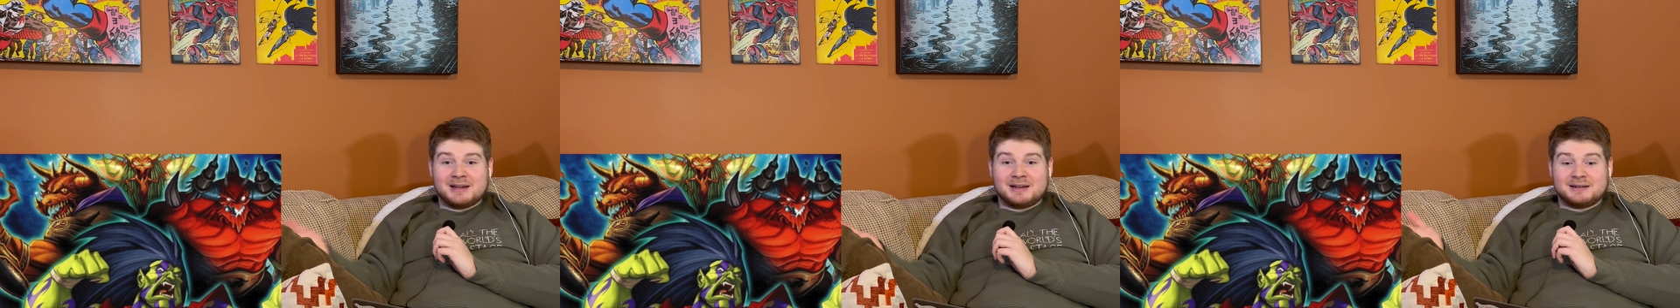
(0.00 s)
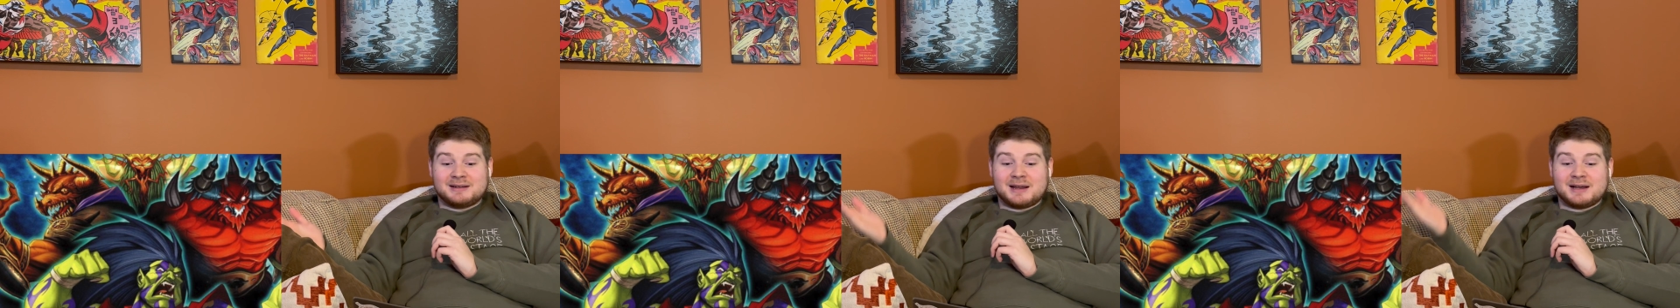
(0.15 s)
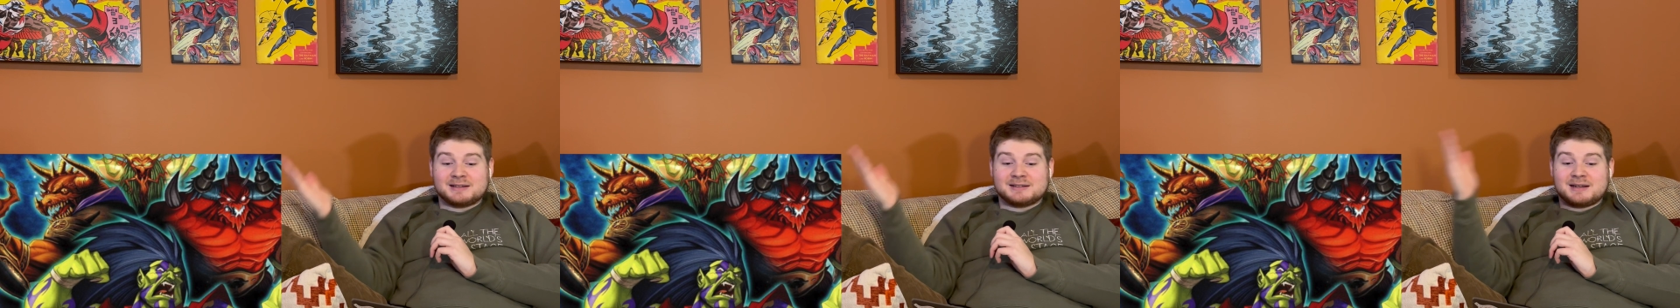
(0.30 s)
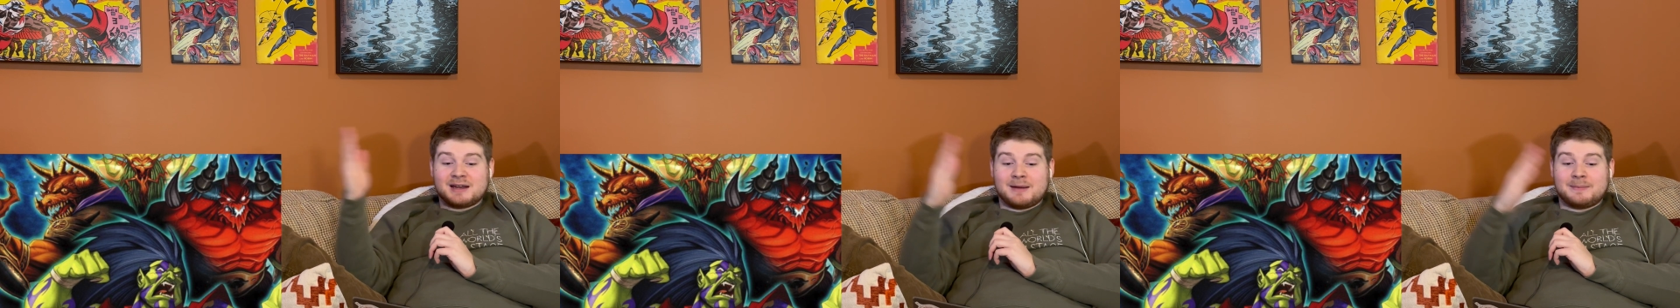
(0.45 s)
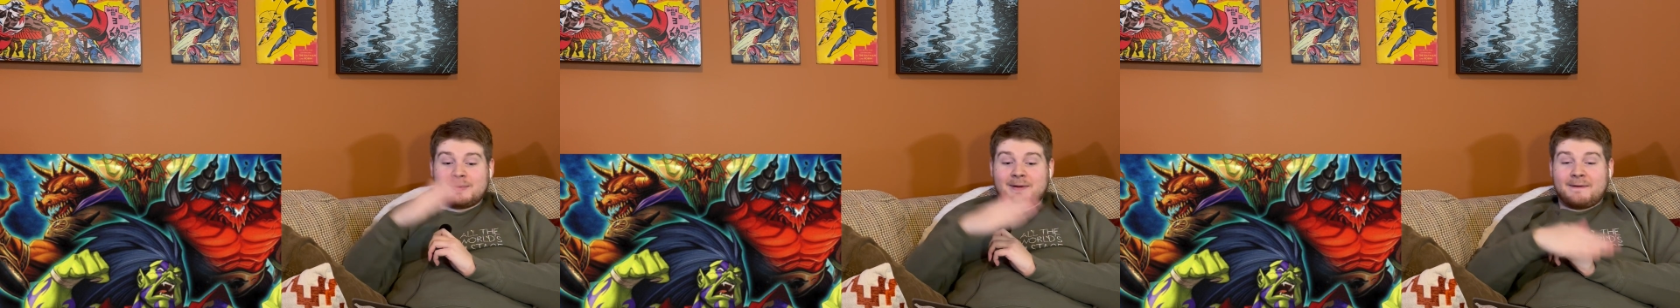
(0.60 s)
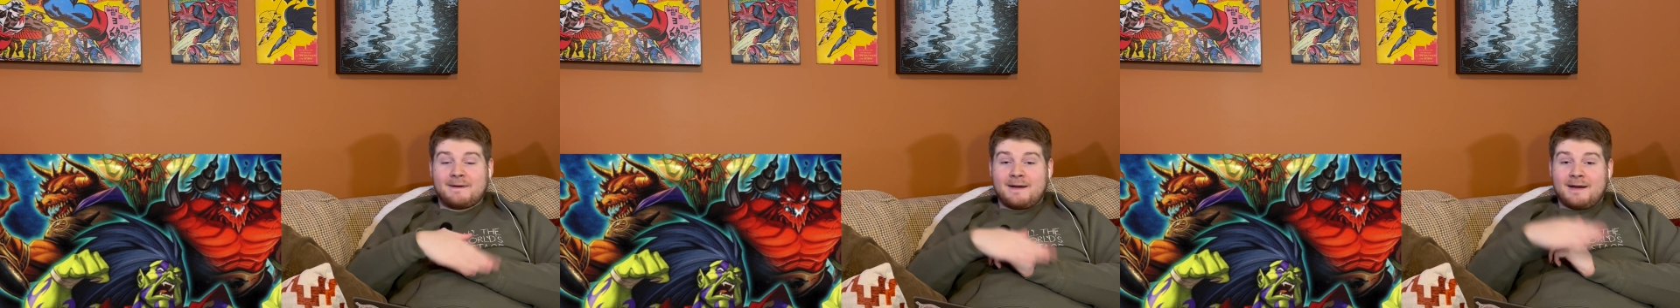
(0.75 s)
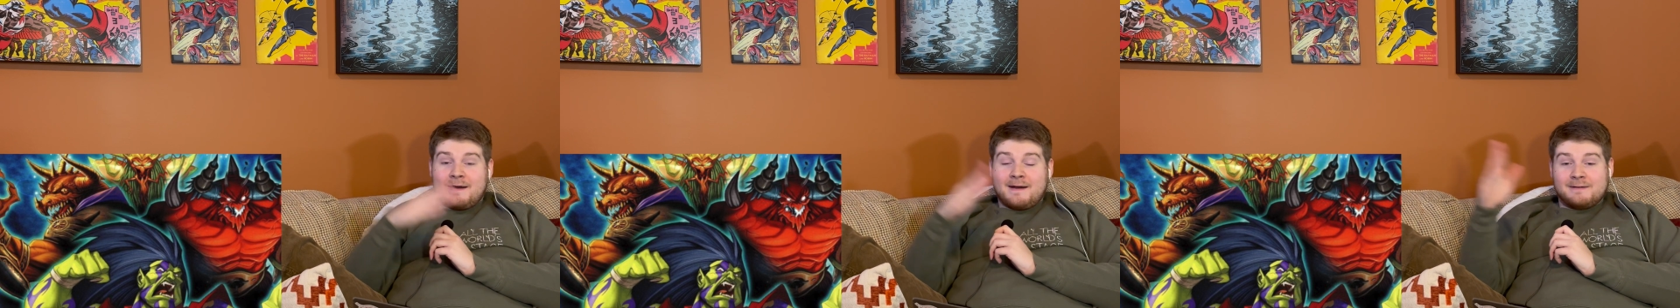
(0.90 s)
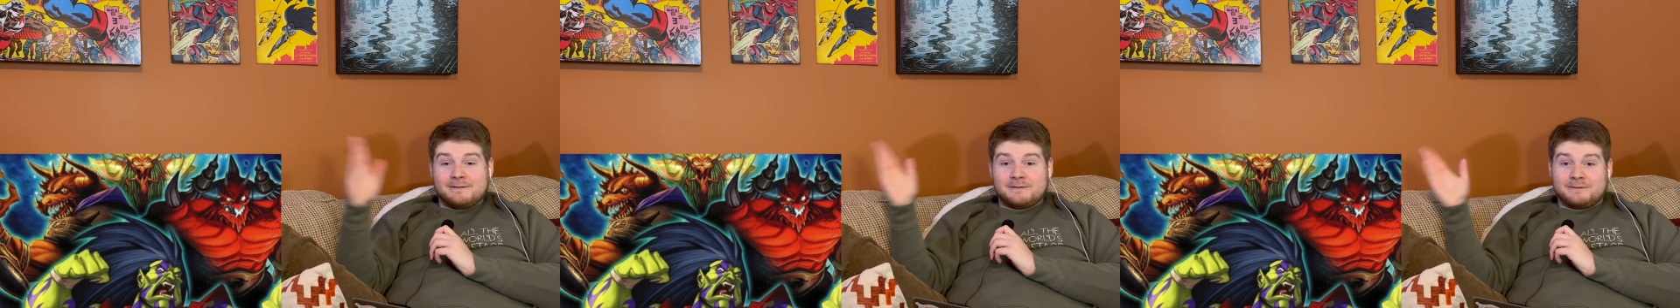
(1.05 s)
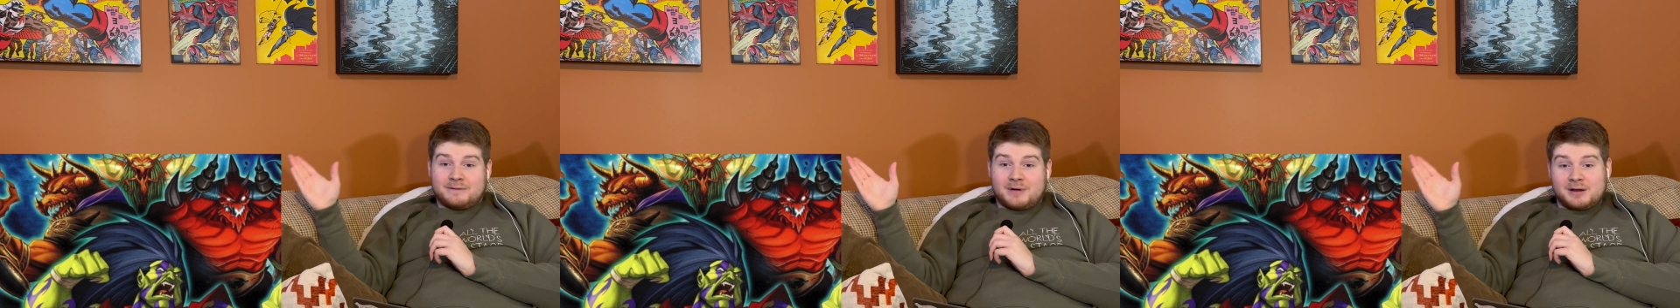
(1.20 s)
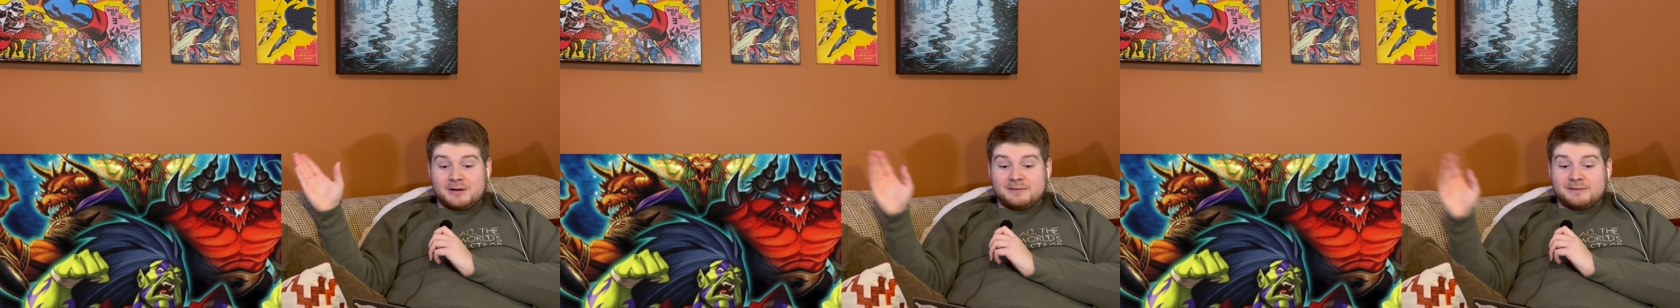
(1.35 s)
Next up,
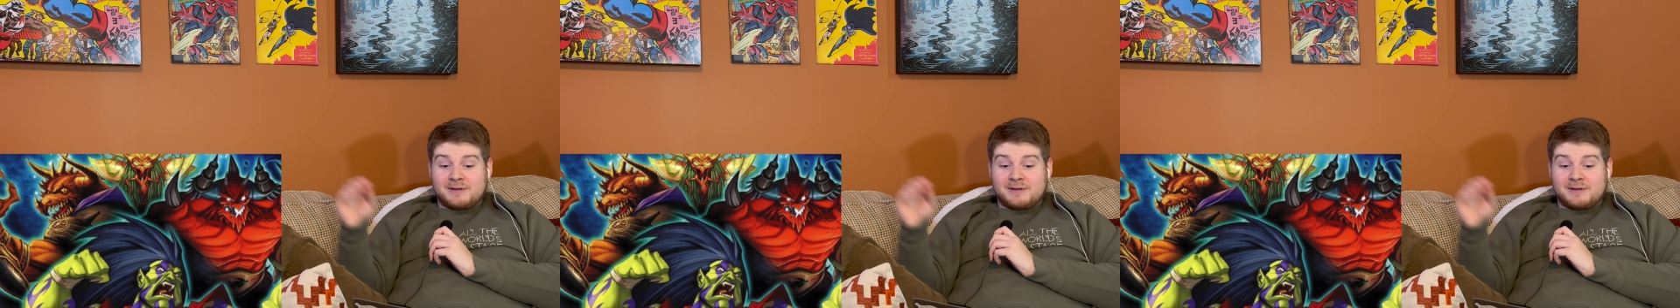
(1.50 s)
fun